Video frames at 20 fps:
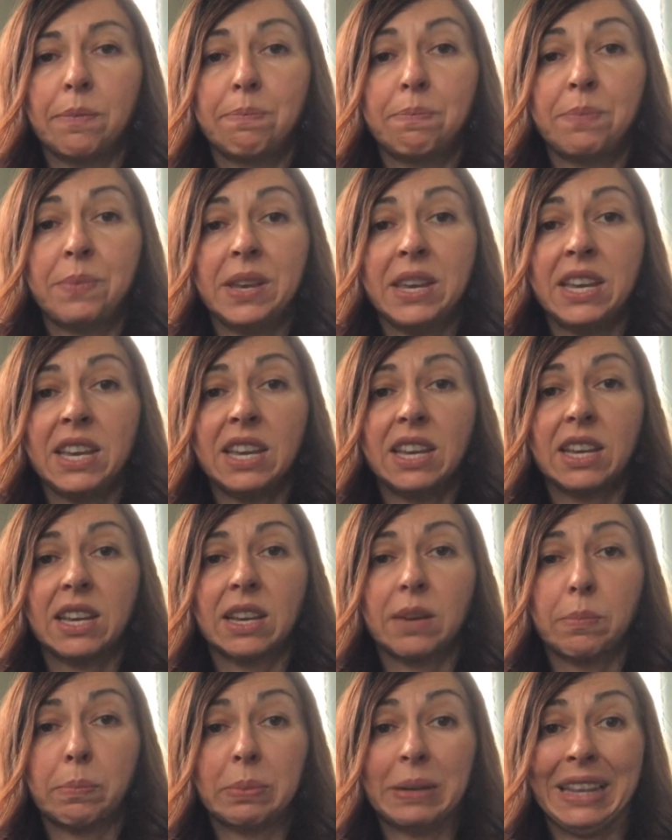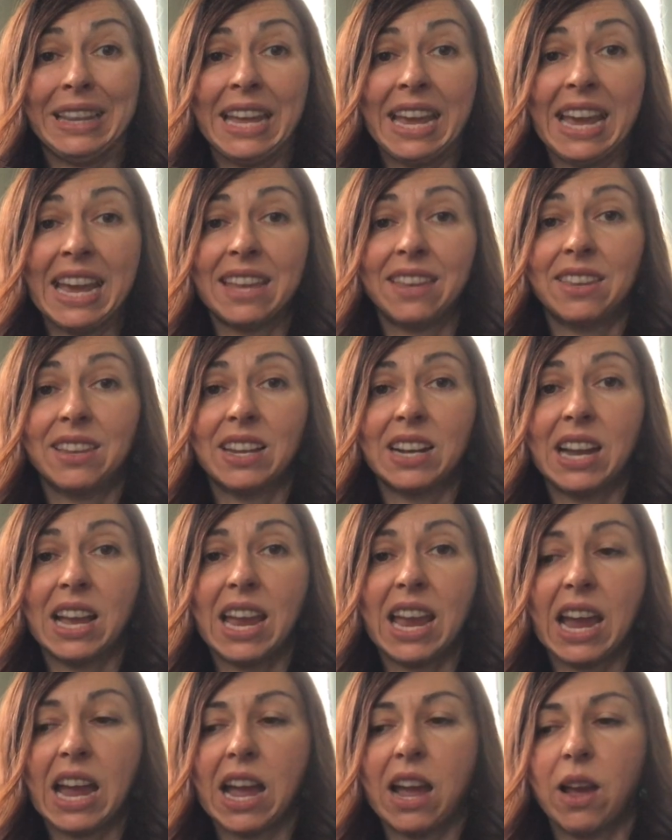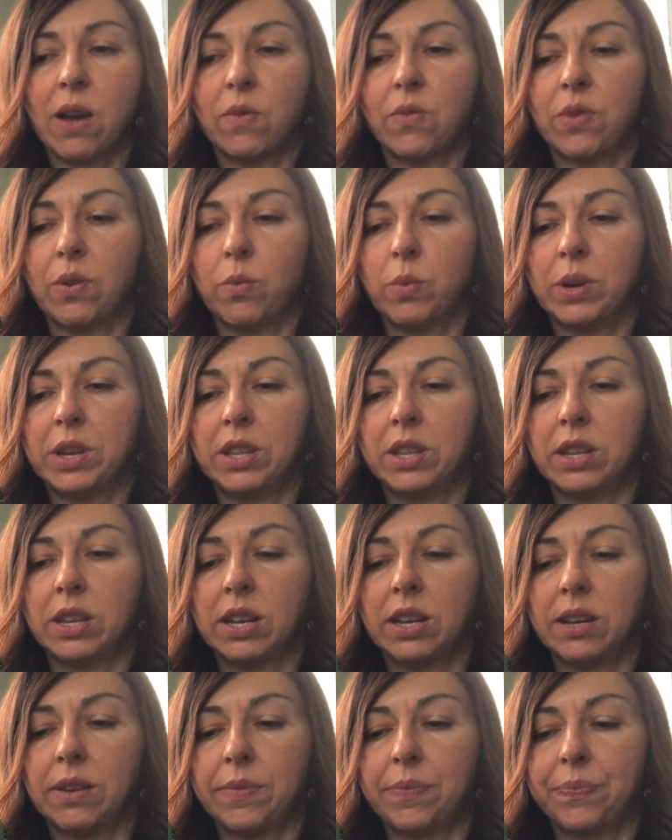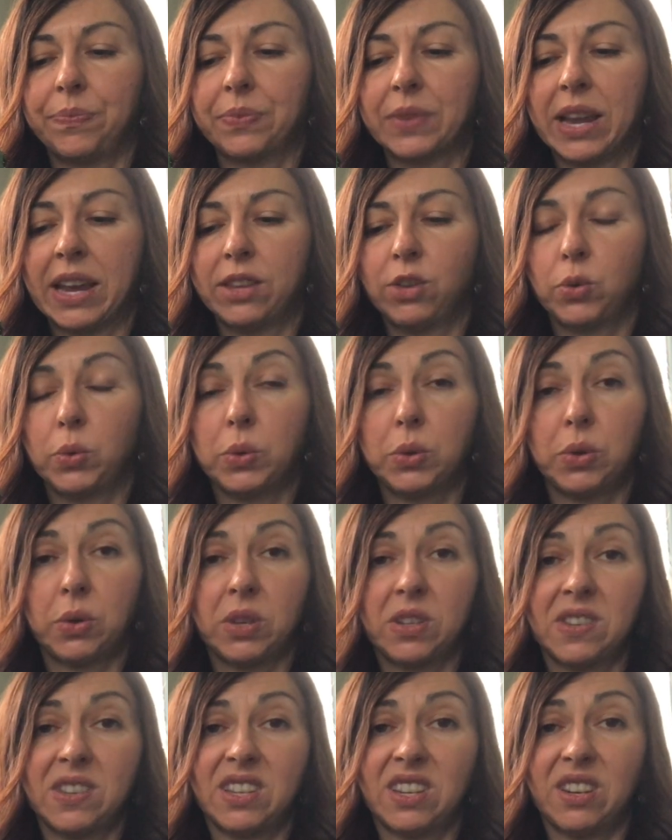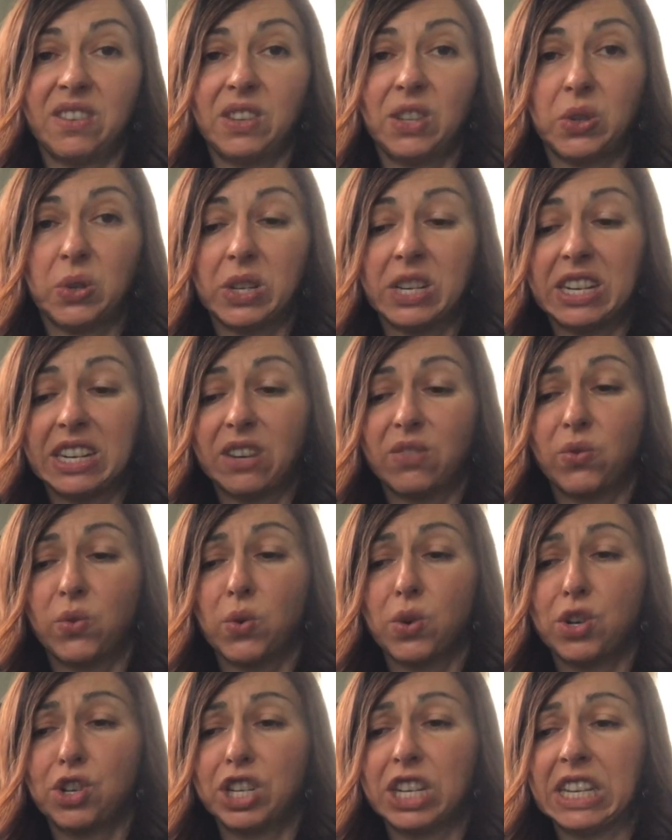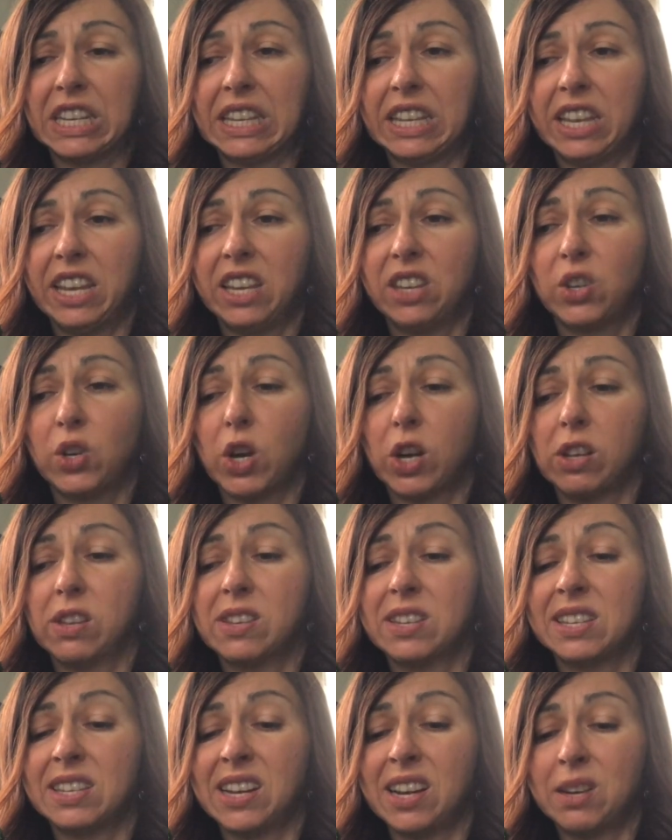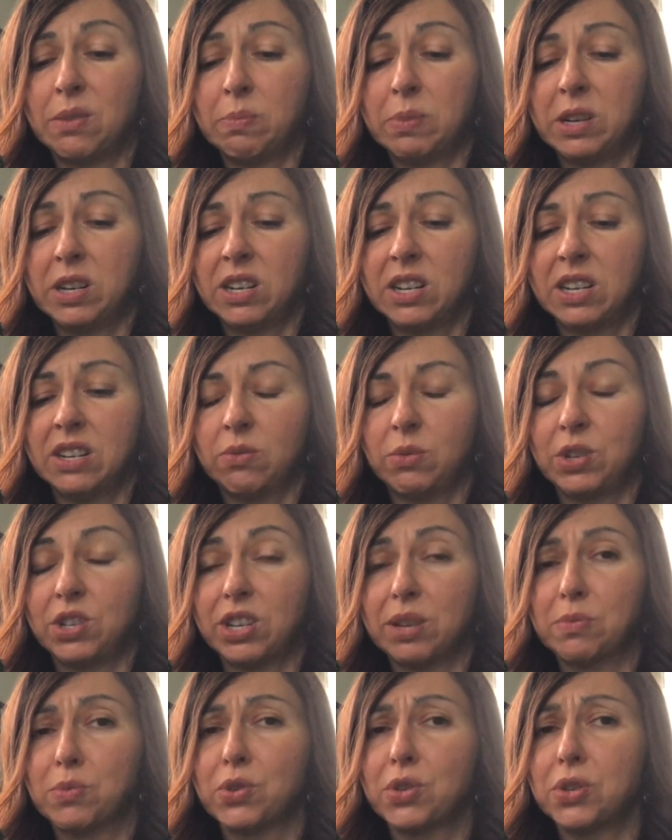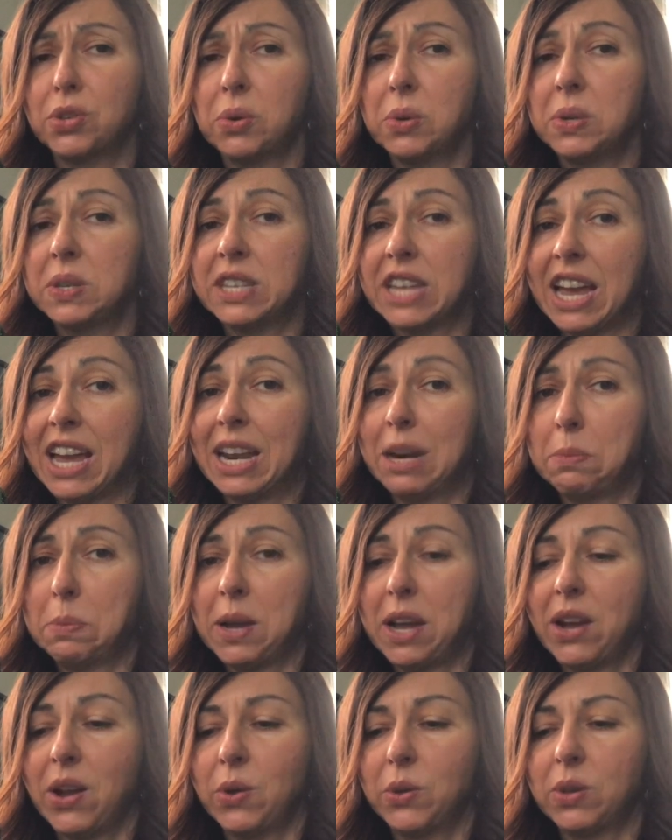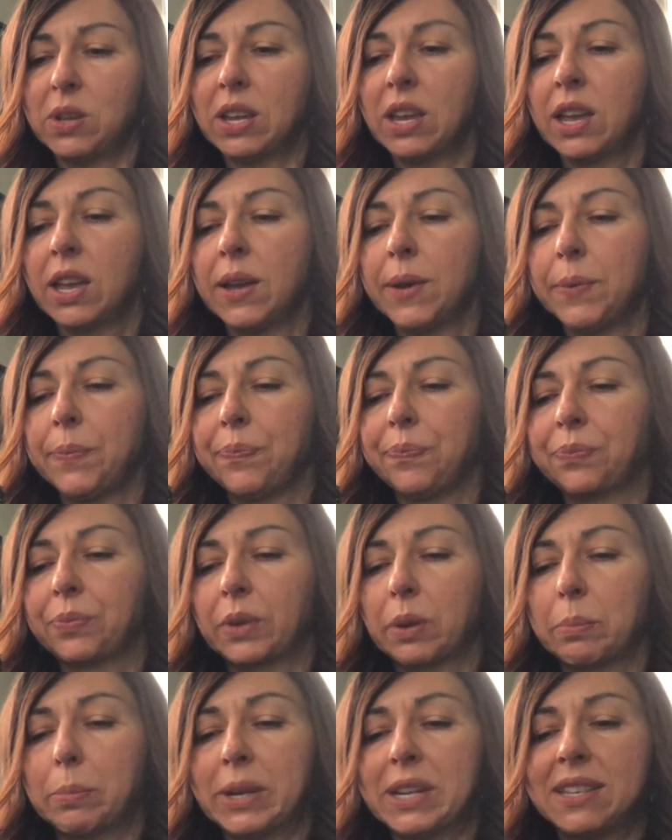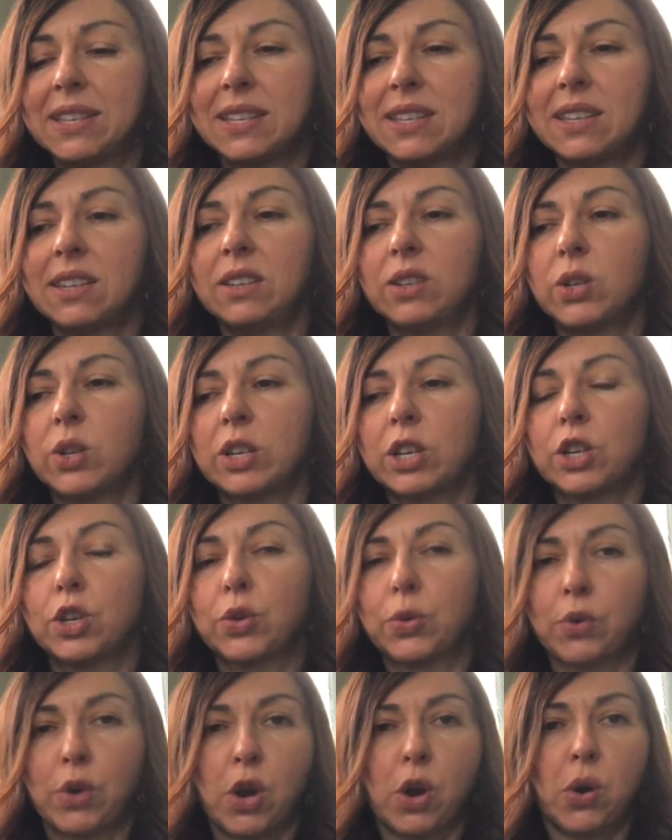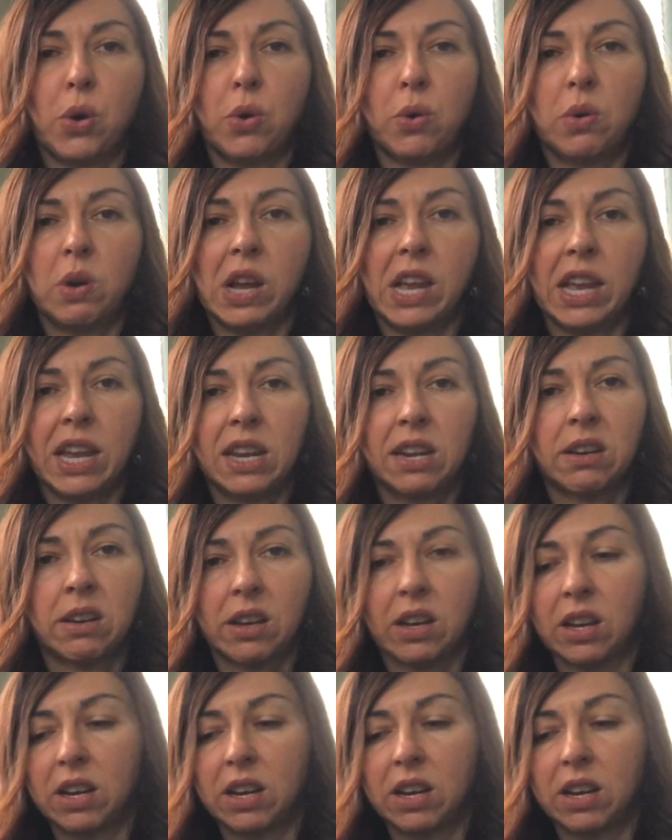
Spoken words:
Big plant that I have with, I took to conservatory, and unfortunately it got sunburn, which I'm so sad about. But it's still gonna grow and